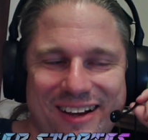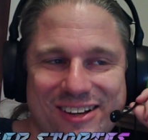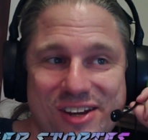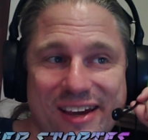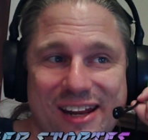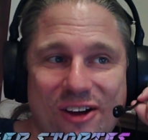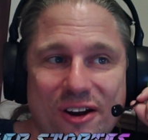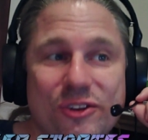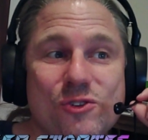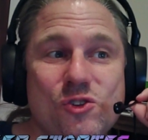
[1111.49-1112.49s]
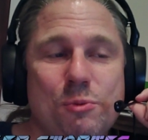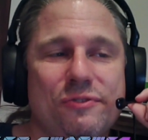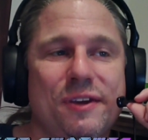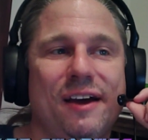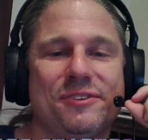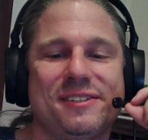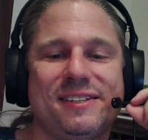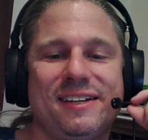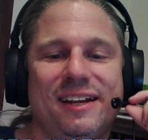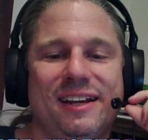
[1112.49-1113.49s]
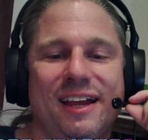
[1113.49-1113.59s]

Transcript: Check it out on YouTube if you haven't seen it.